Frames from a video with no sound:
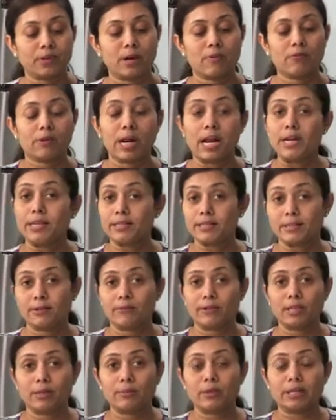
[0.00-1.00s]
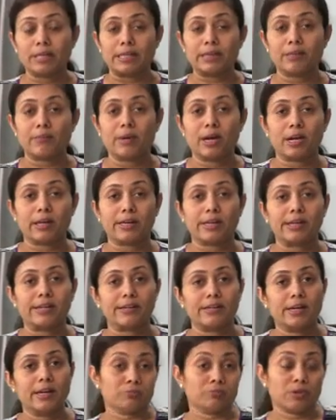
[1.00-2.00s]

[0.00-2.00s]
varieties available in the market.